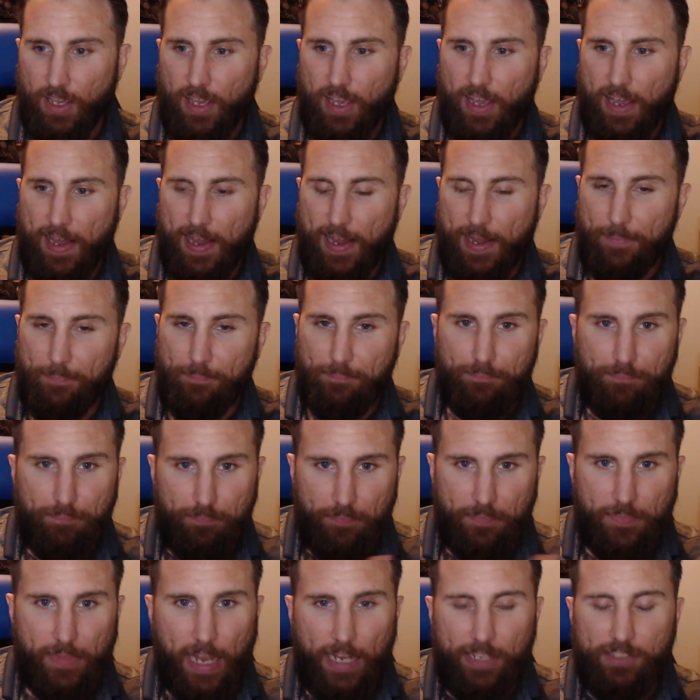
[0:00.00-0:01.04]
and
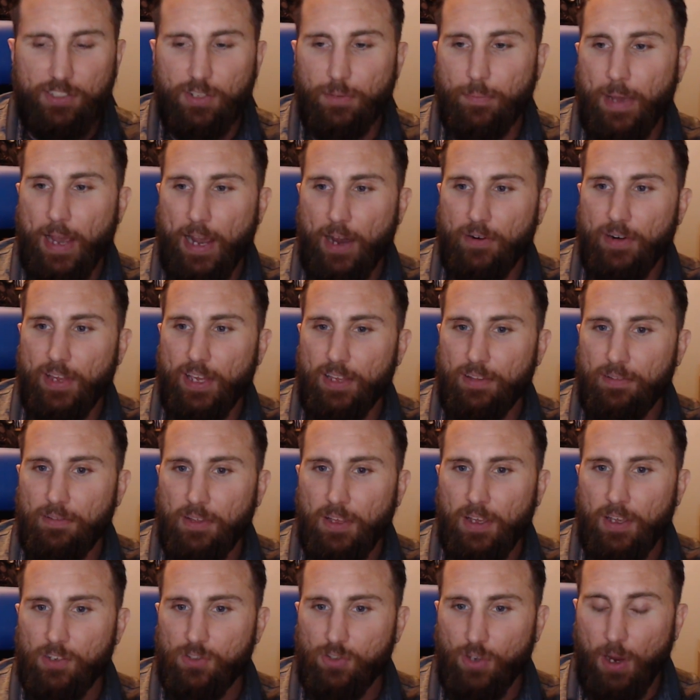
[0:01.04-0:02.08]
that's about it.
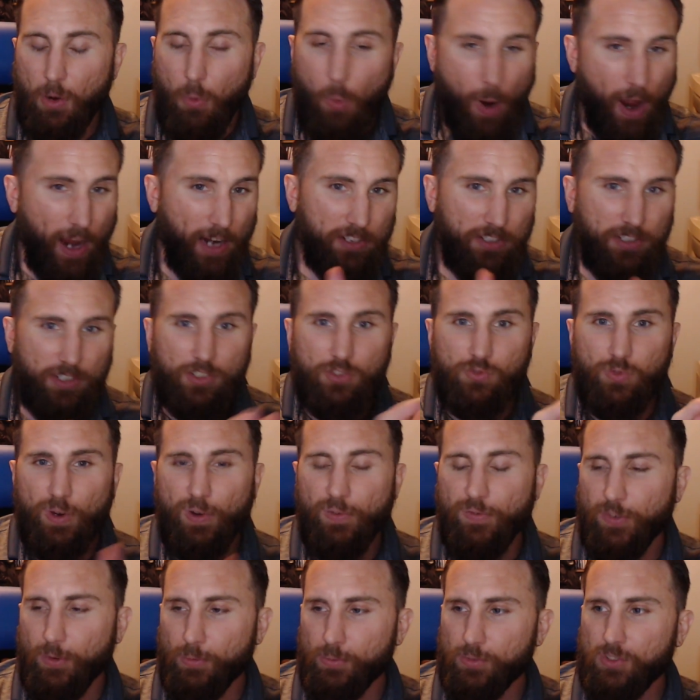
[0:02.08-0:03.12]
So I watched this
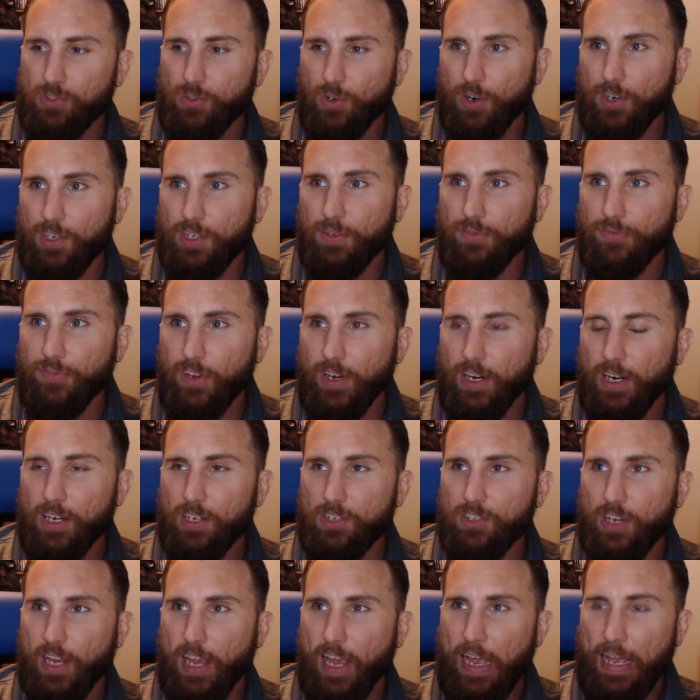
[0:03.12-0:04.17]
one from start to
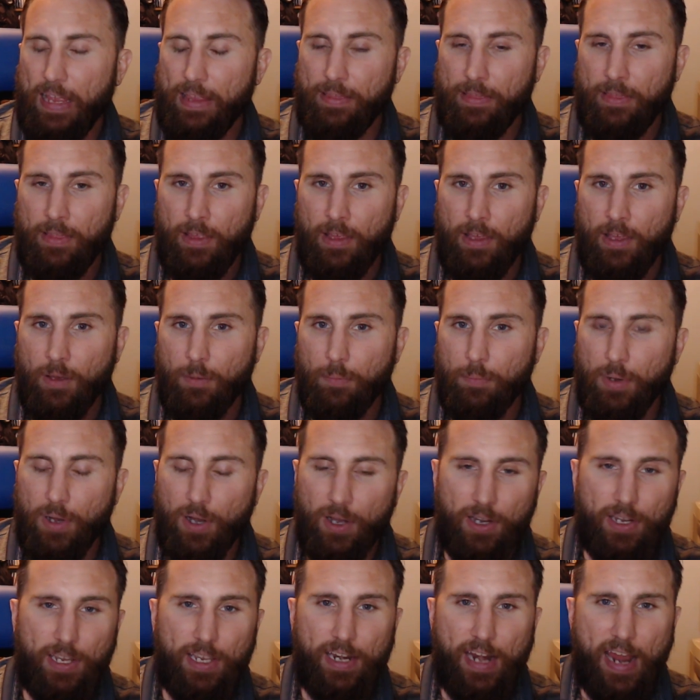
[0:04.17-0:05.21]
finish, and
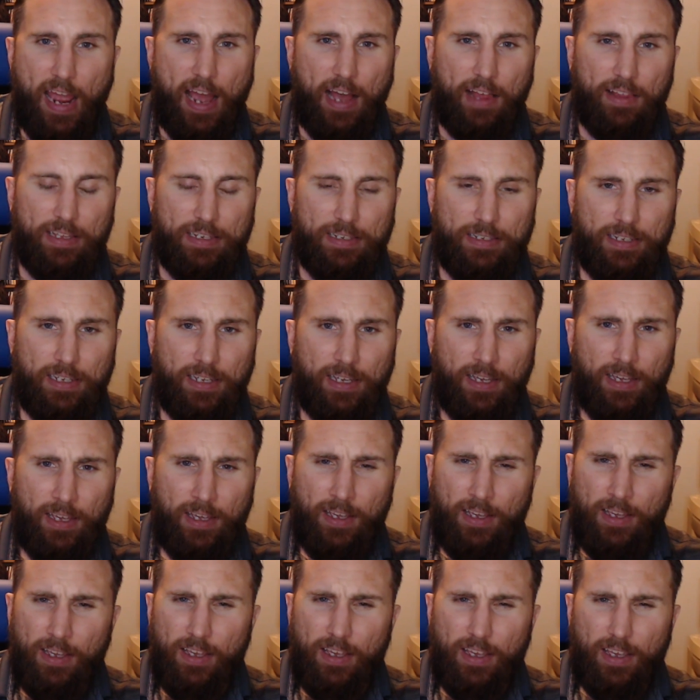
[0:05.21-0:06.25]
Punk and Allin,
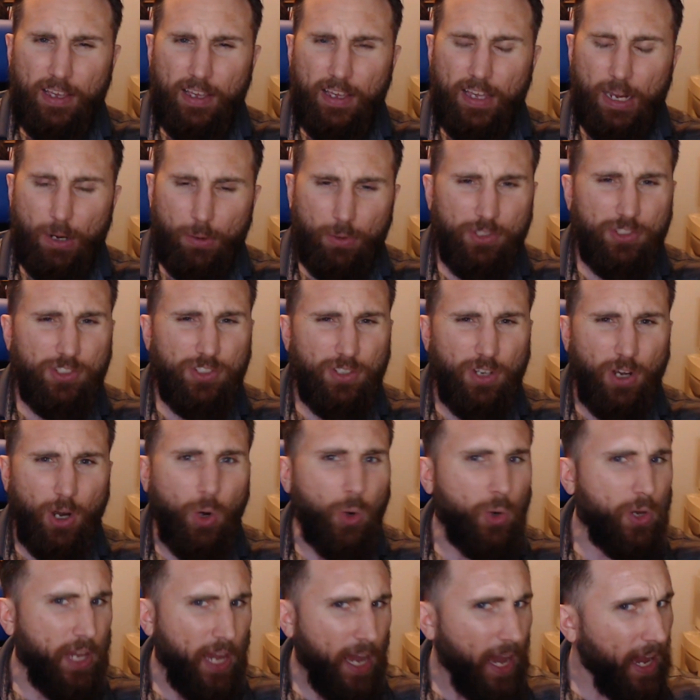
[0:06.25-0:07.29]
it was
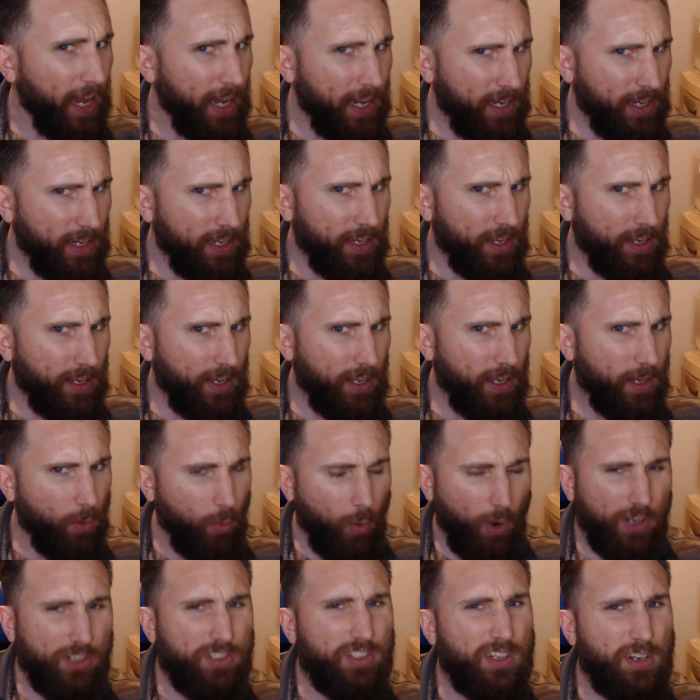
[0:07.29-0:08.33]
okay. It
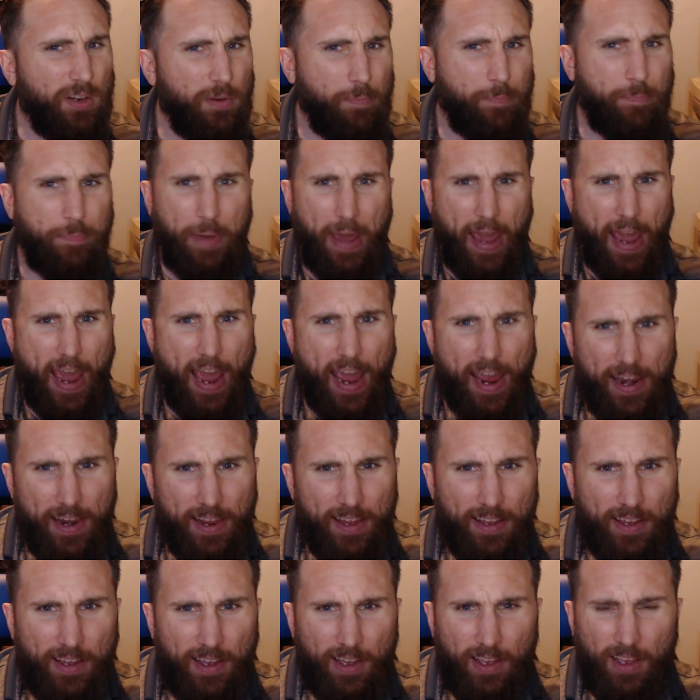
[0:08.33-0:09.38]
wasn't
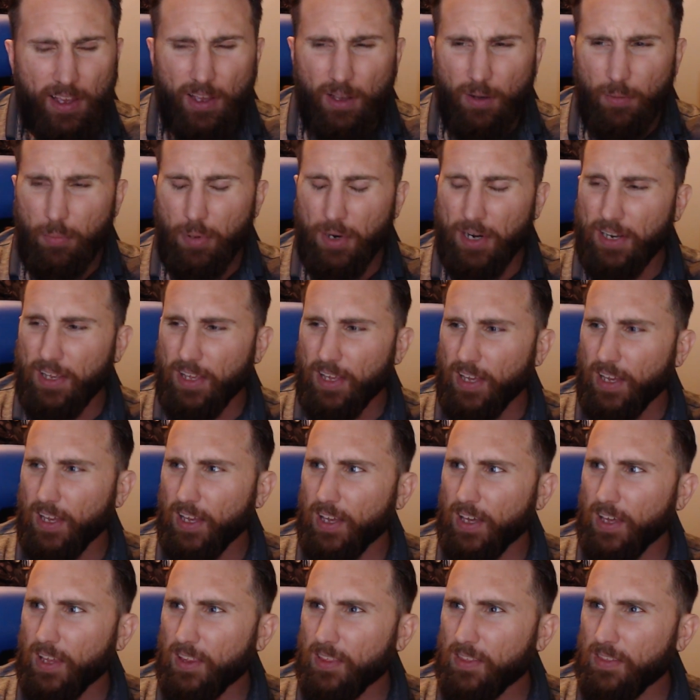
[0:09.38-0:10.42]
bad, but
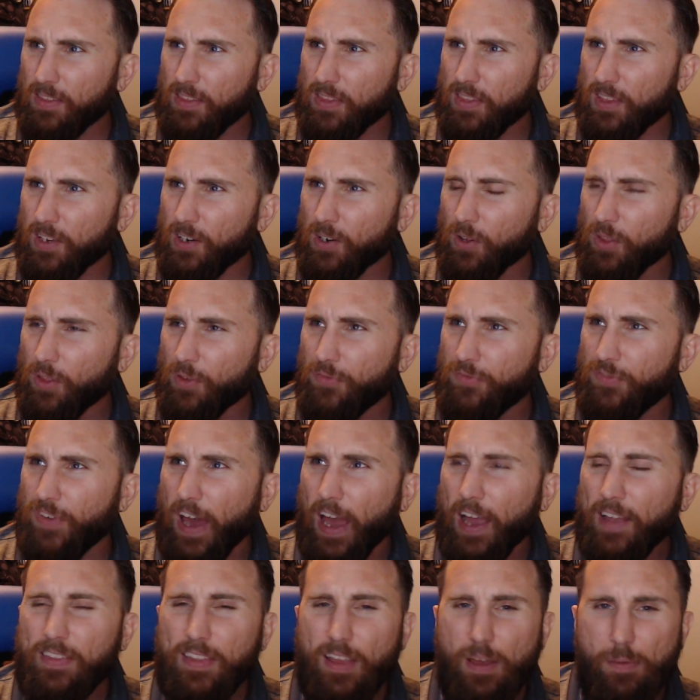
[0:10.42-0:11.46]
eh, you know, the
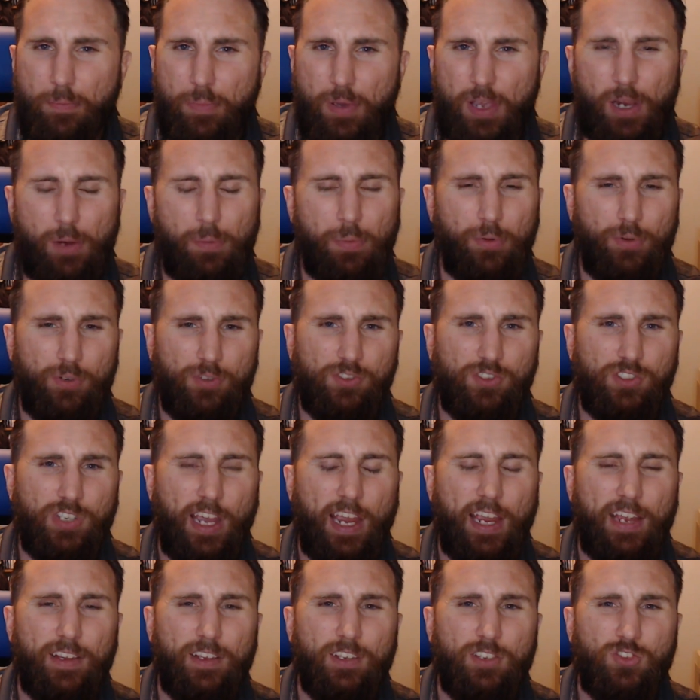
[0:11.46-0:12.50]
fact that people are
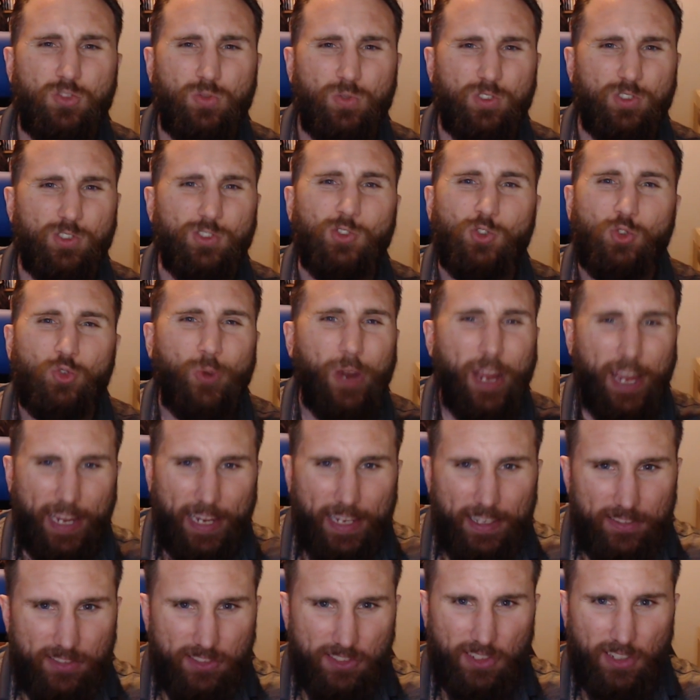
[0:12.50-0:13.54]
saying this was
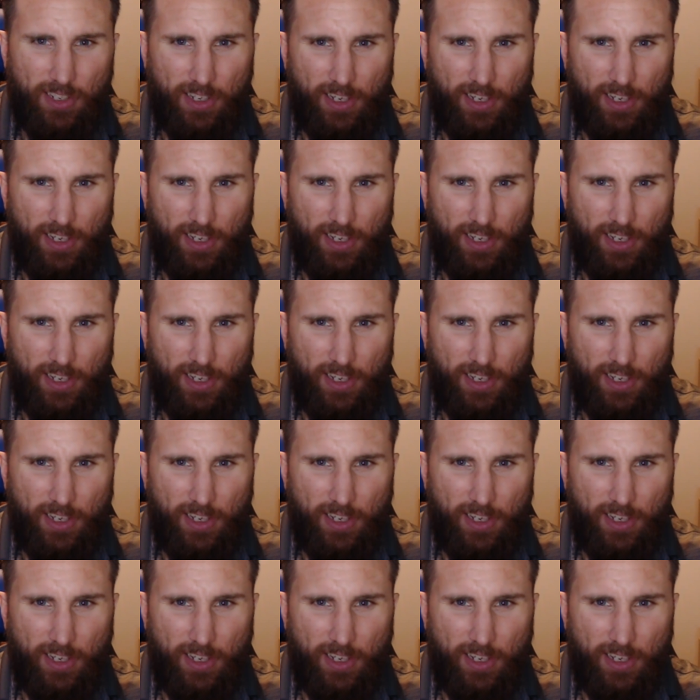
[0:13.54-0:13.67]
great